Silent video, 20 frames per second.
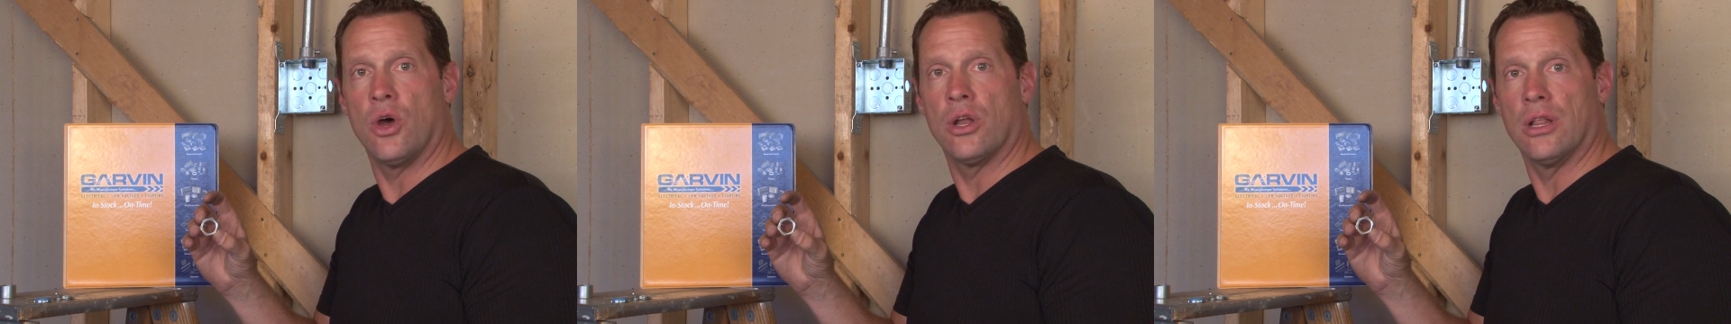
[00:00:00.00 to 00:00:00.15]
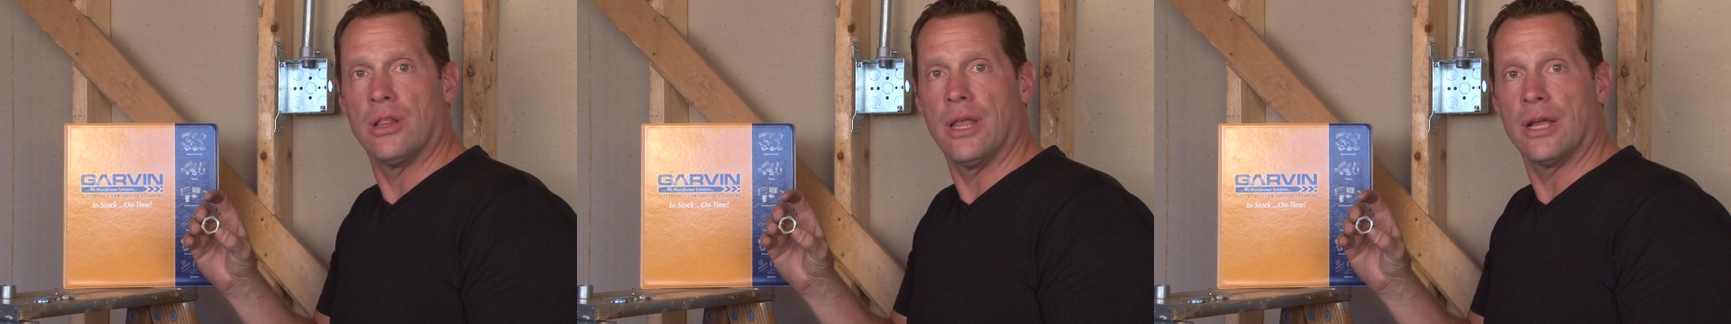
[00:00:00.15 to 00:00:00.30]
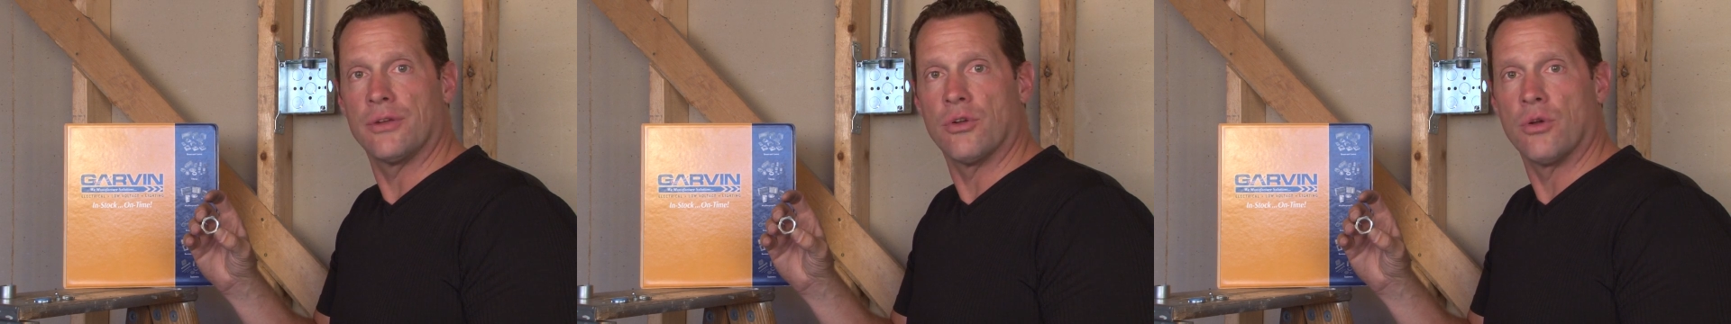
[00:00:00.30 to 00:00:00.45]

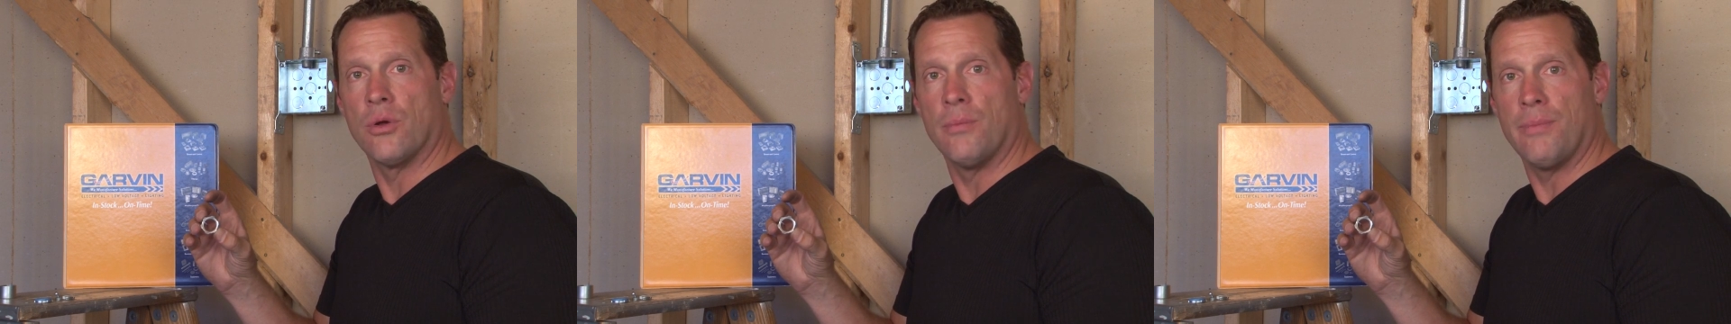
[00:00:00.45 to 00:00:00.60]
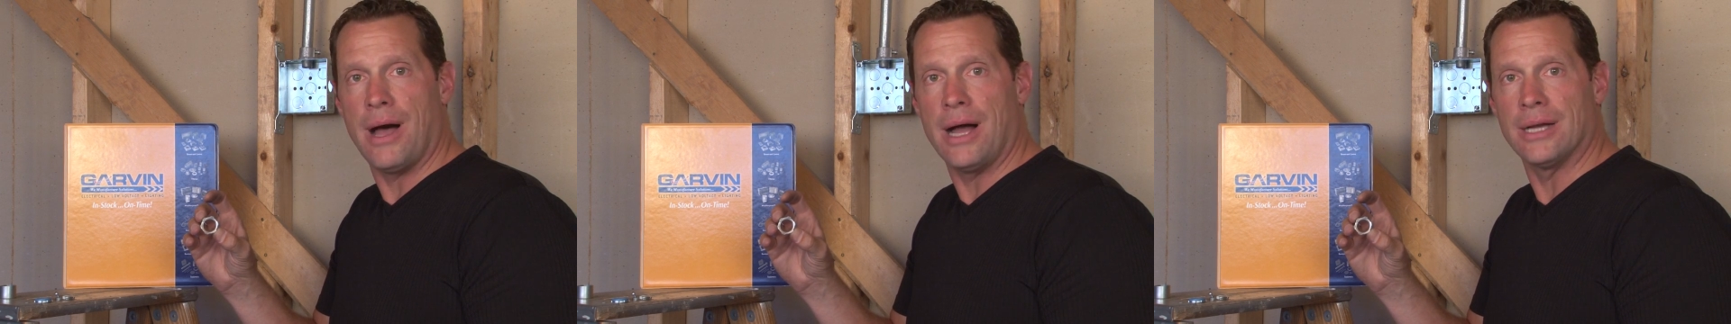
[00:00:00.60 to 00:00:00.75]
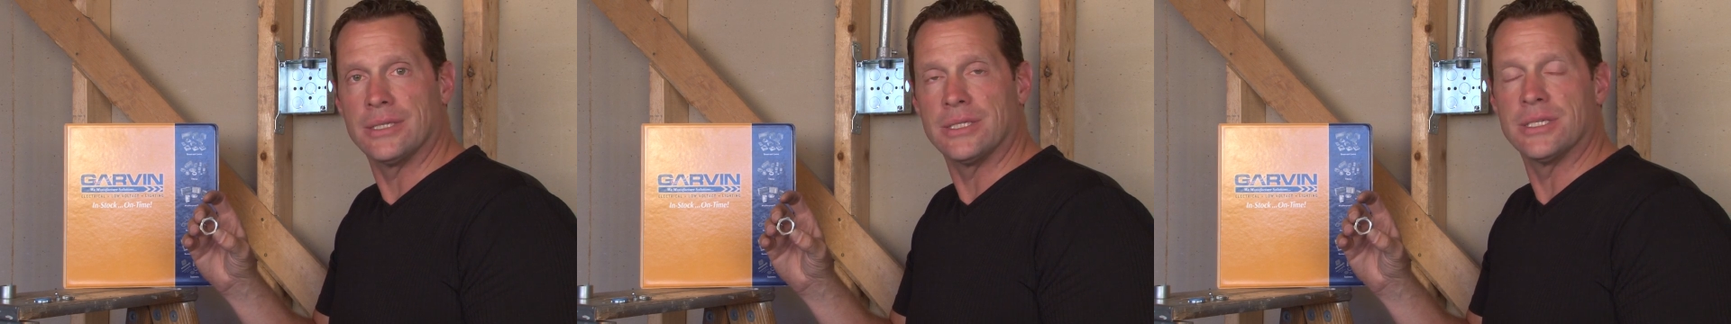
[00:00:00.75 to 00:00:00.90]
on electrical
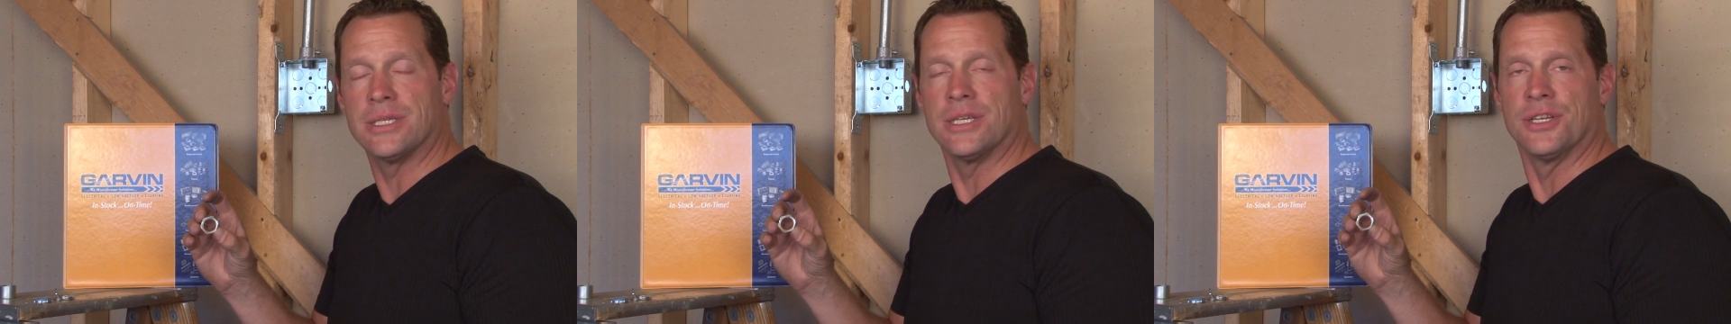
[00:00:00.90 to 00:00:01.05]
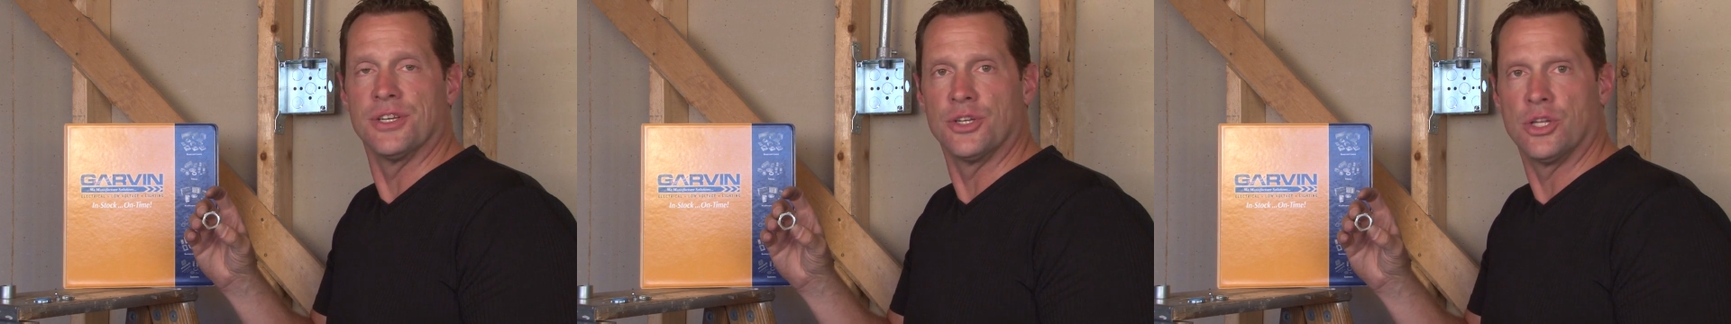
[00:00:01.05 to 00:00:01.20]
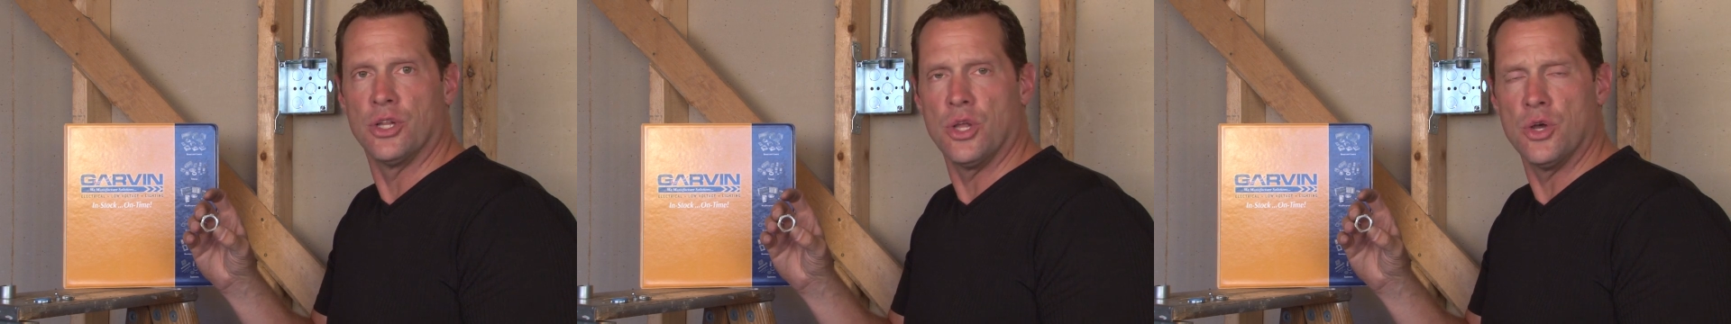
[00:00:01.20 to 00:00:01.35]
boxes
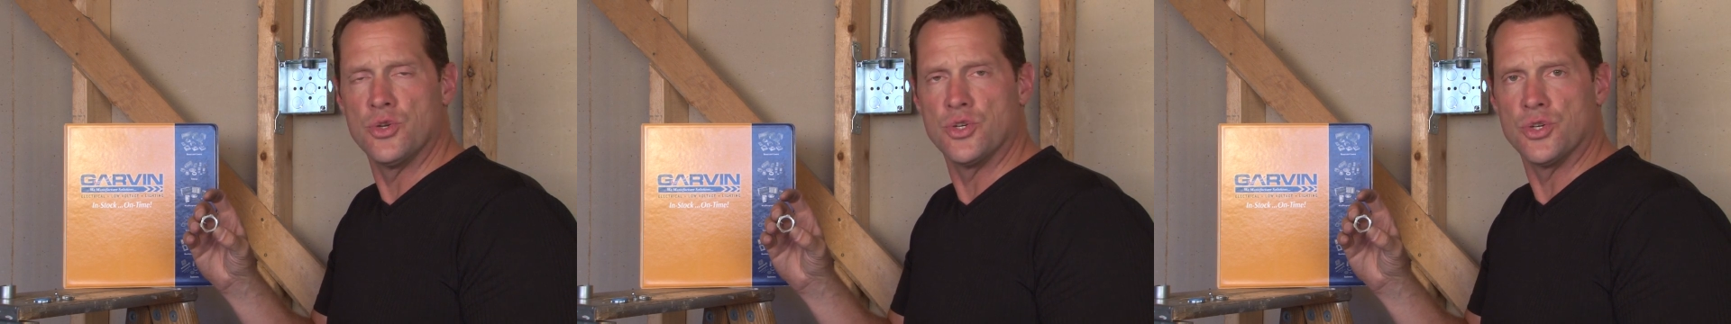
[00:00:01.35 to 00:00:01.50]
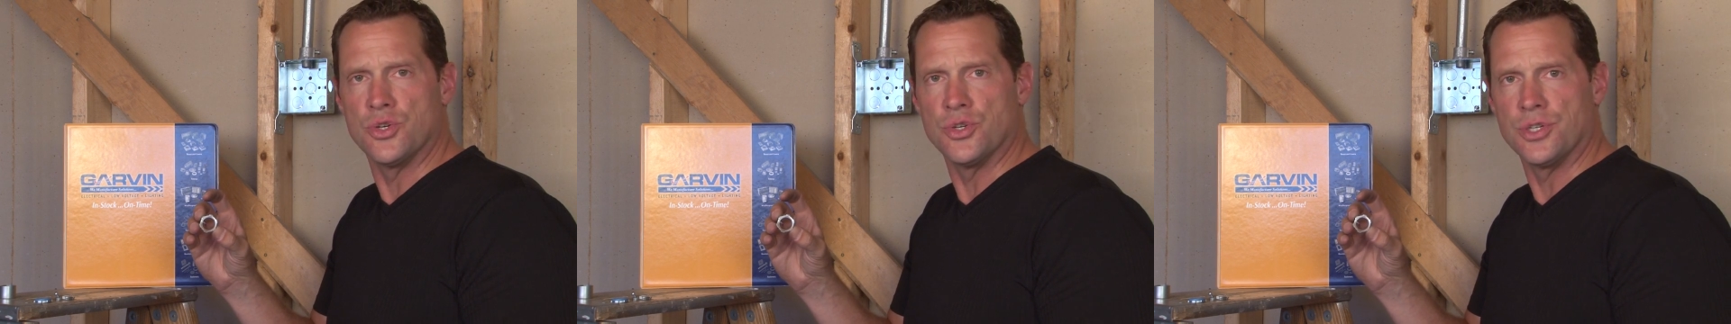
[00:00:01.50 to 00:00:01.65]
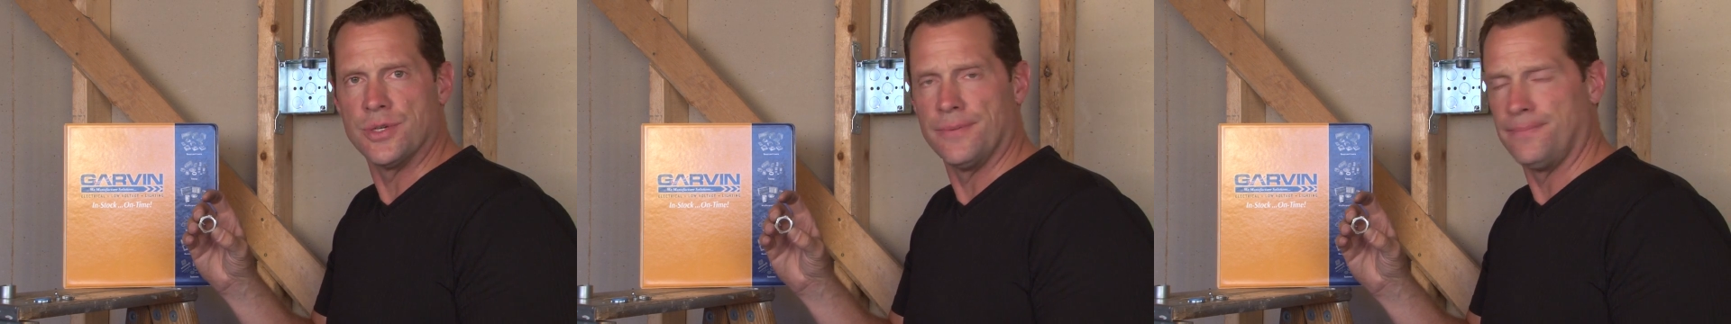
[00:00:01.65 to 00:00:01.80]
and
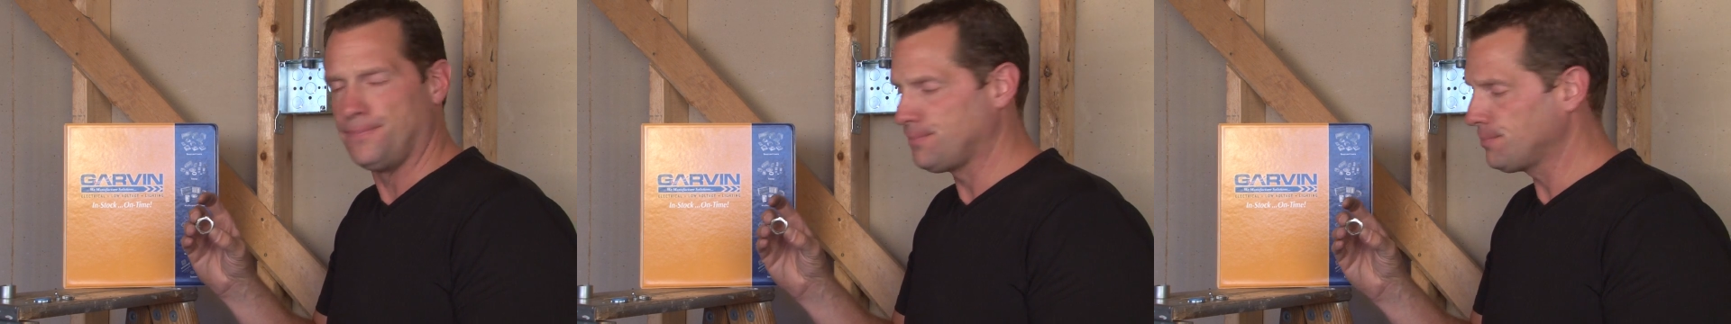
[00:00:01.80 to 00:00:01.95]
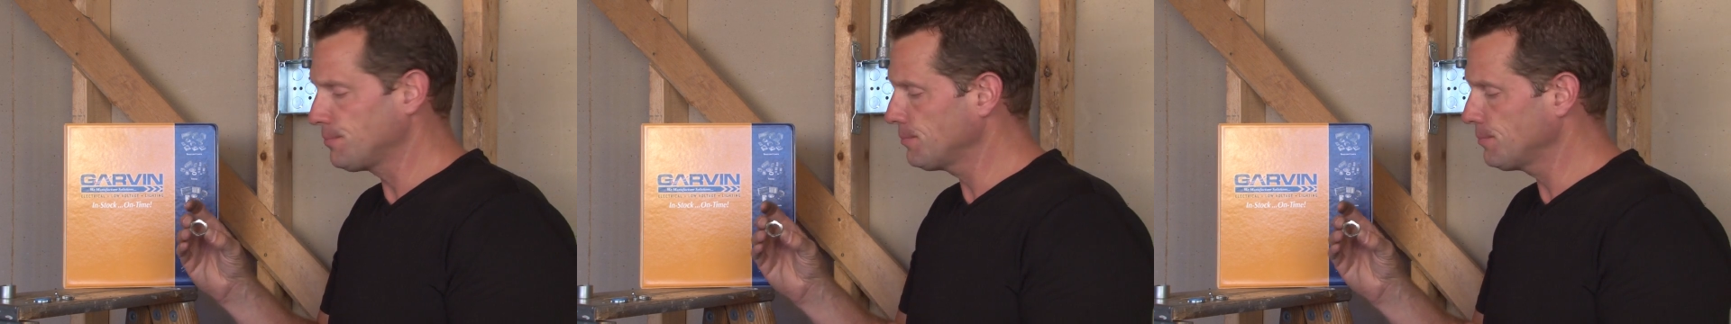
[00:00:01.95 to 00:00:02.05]
enclosures.